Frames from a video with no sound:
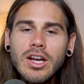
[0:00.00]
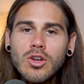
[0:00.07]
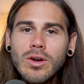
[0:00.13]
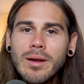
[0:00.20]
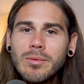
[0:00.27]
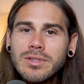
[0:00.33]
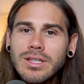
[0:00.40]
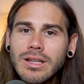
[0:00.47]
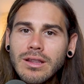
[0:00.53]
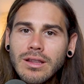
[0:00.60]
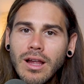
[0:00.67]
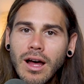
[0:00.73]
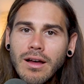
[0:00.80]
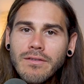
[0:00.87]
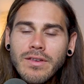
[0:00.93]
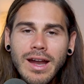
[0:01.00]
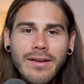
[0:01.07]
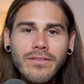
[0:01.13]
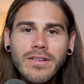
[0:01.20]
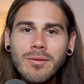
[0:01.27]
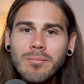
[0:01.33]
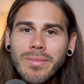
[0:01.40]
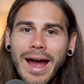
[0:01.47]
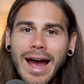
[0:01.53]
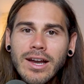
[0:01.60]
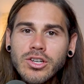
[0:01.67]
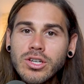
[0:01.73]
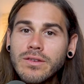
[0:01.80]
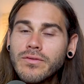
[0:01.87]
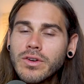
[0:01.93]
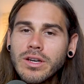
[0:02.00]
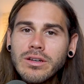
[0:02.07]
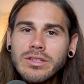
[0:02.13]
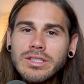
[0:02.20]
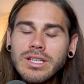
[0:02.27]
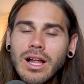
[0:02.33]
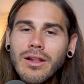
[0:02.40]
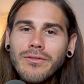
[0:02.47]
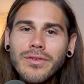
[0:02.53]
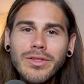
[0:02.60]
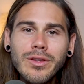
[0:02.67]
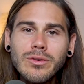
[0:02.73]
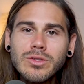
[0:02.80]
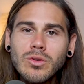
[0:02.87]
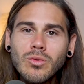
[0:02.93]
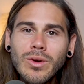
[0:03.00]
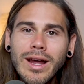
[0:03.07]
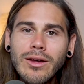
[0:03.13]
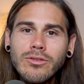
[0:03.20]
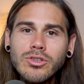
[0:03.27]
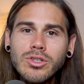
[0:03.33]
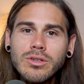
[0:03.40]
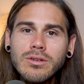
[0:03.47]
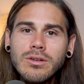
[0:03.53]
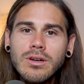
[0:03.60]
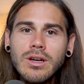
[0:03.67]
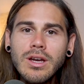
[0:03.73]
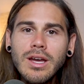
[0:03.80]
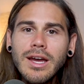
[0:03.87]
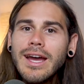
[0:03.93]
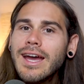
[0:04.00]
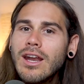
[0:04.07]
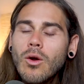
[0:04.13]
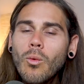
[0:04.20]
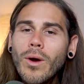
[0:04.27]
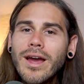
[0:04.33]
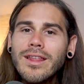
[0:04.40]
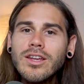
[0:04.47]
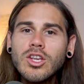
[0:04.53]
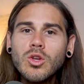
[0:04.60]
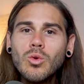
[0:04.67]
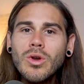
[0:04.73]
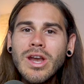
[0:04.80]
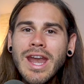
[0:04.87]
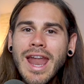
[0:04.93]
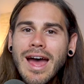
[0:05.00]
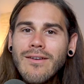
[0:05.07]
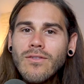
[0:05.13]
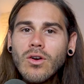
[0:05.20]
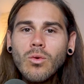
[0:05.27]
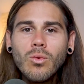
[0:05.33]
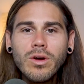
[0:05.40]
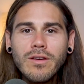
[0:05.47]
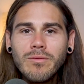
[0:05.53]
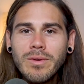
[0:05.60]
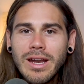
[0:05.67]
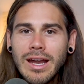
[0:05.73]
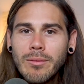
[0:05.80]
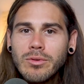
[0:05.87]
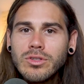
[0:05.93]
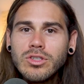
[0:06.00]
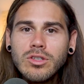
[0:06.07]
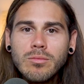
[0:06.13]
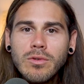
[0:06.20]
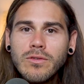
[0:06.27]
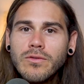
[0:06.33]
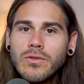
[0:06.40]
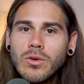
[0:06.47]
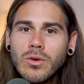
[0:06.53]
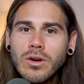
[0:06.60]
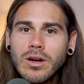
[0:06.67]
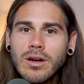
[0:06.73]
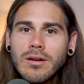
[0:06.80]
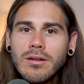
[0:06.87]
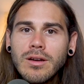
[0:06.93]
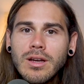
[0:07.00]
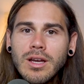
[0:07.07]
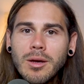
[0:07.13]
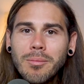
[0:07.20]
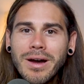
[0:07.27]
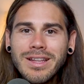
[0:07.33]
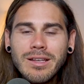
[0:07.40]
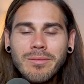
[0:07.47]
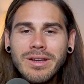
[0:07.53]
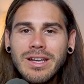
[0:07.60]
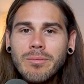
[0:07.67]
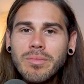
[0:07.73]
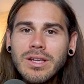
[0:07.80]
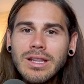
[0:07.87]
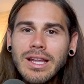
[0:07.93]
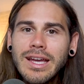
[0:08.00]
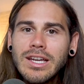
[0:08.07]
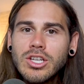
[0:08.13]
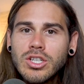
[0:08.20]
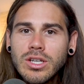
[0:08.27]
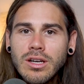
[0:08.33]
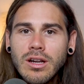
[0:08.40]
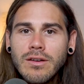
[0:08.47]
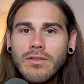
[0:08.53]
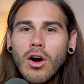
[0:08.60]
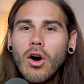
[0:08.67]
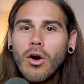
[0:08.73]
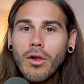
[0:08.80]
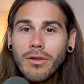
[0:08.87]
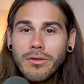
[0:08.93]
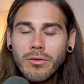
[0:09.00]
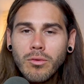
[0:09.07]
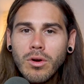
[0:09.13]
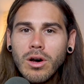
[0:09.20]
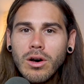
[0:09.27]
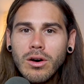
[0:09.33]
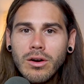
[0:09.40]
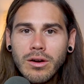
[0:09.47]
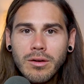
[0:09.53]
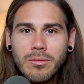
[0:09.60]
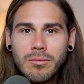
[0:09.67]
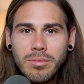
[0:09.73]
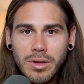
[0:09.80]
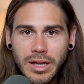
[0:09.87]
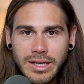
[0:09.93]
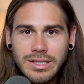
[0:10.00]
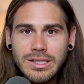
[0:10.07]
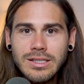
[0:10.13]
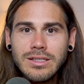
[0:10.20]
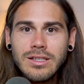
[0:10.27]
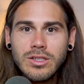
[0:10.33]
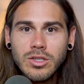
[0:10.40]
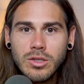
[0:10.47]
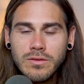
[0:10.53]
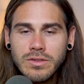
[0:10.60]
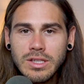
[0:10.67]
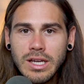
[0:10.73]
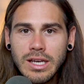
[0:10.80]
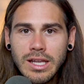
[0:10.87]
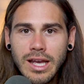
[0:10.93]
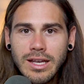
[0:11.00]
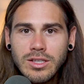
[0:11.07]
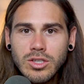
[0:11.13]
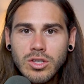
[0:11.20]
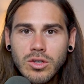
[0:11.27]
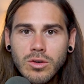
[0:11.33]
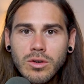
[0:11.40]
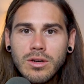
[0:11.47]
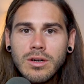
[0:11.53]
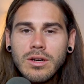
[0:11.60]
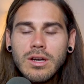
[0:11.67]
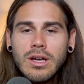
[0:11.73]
You're able to love and have compassion for yourself and those around you in a way that you never would have been able to before by the manipulation of all the wrong places that you've said yes to.